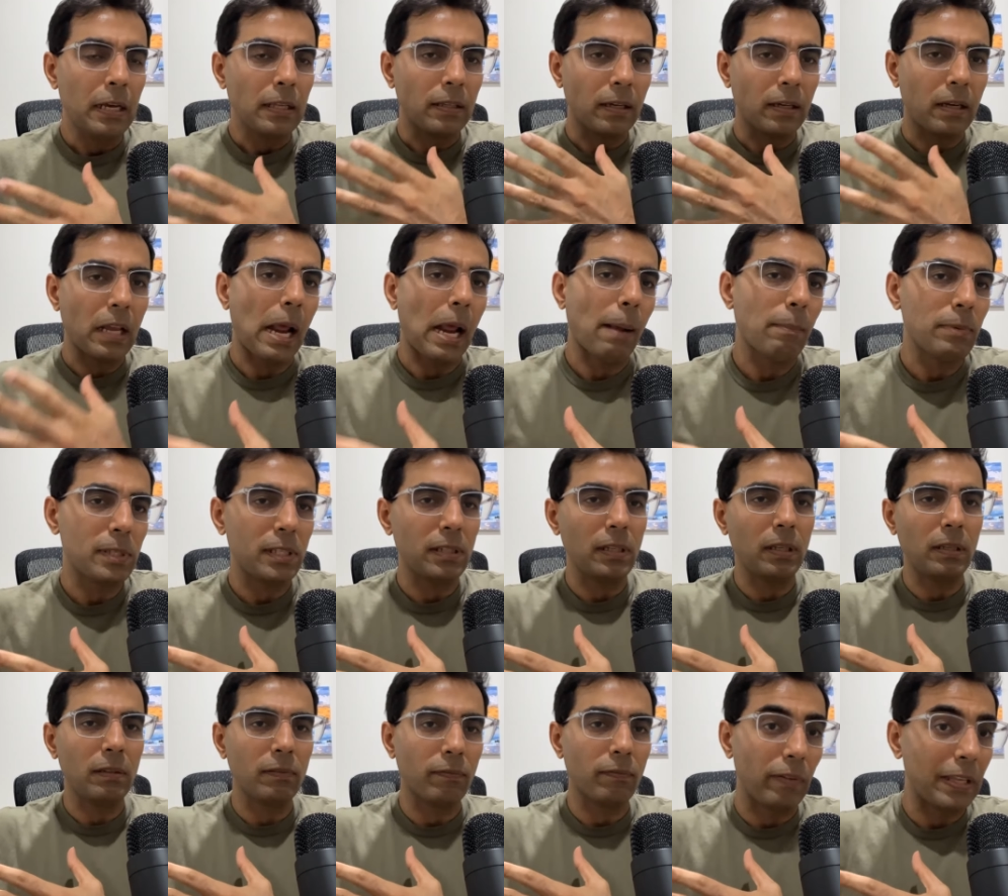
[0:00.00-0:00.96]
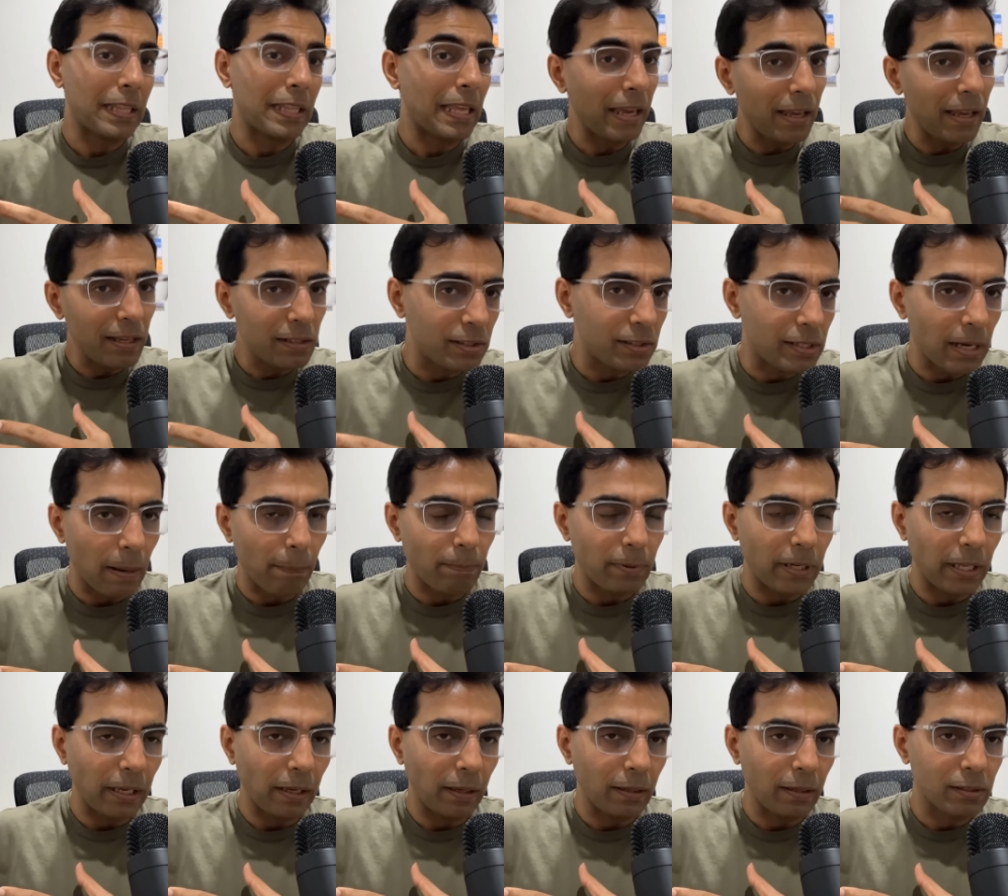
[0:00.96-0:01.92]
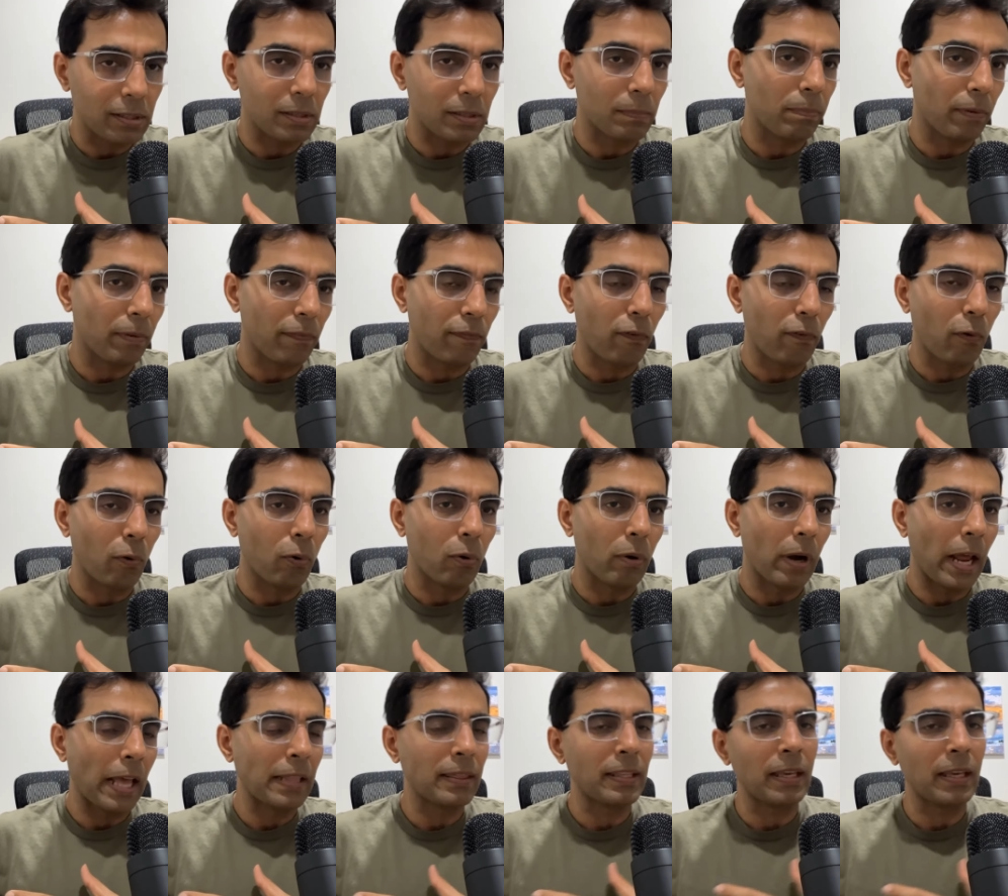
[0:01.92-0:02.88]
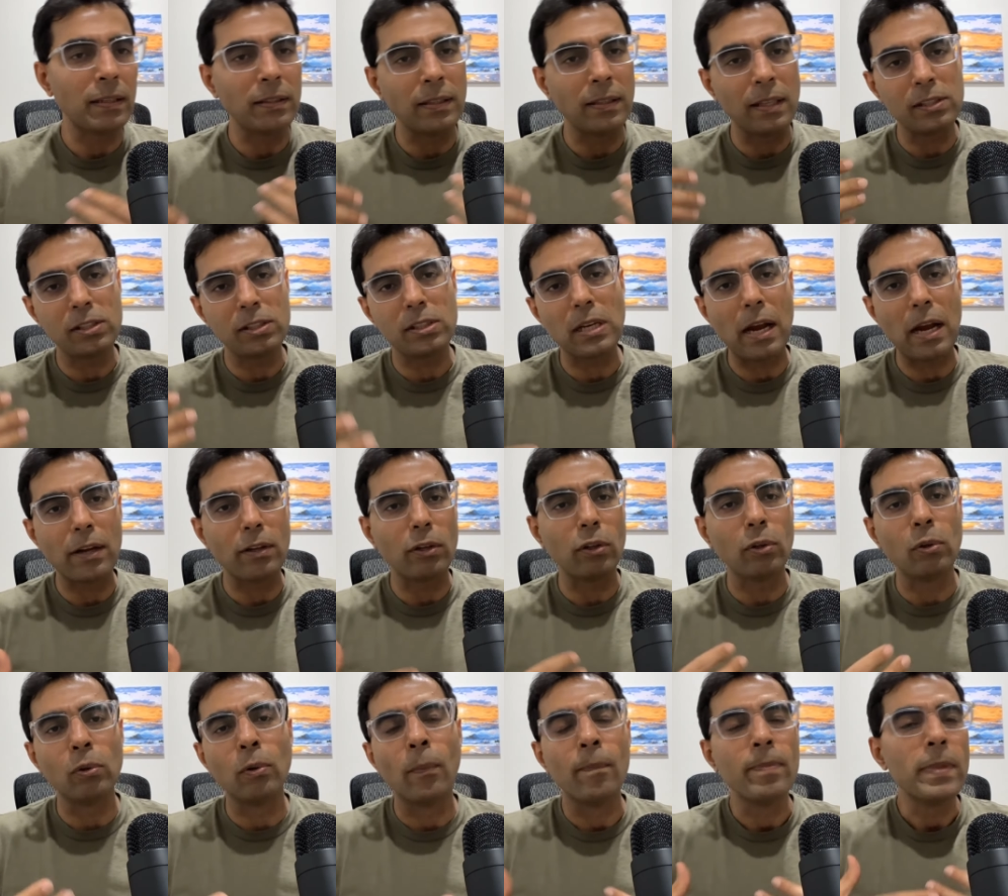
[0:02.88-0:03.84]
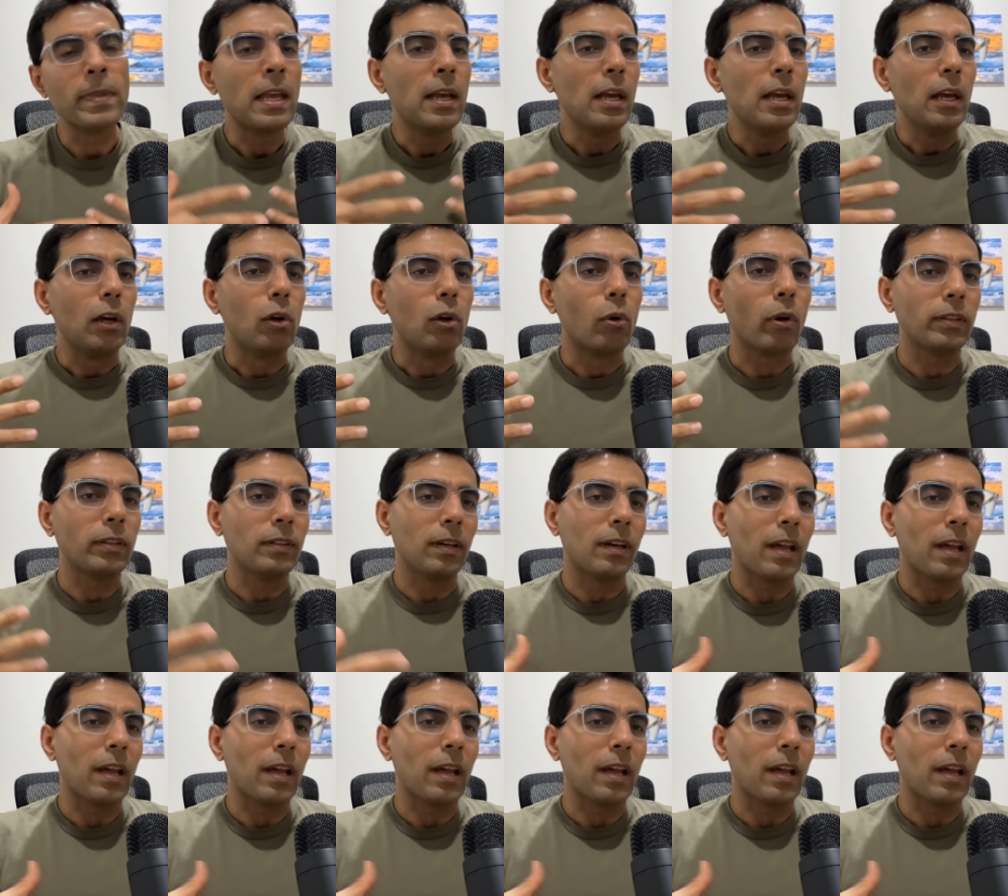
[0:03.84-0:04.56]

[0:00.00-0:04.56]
the crime scene with his deputies before, and then they start to look at the